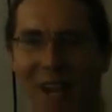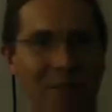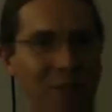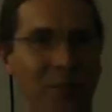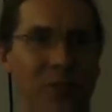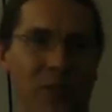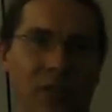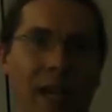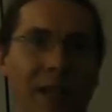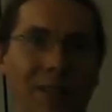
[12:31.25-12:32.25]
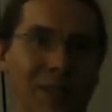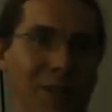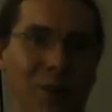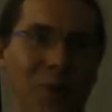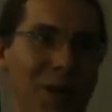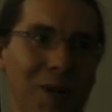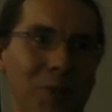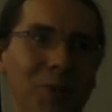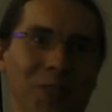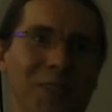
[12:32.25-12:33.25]
And this is exactly what
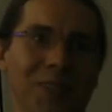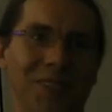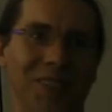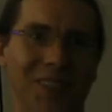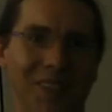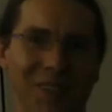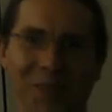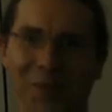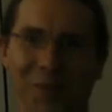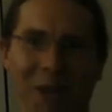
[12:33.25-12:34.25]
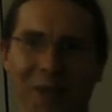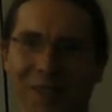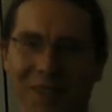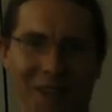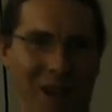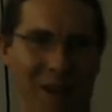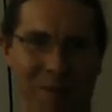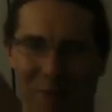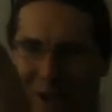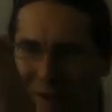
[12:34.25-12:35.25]
I'm using. You know,
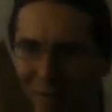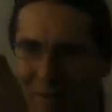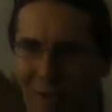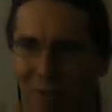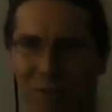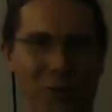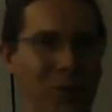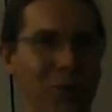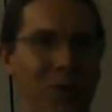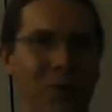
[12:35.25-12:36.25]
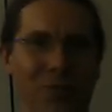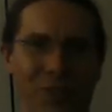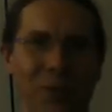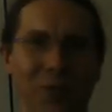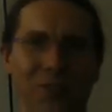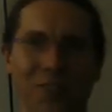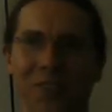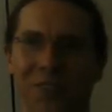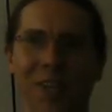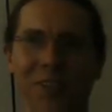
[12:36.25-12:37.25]
I have two
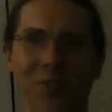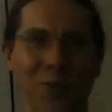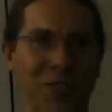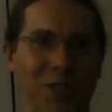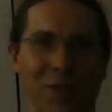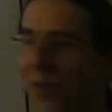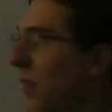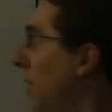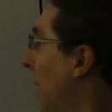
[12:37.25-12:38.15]
sequences next to each other,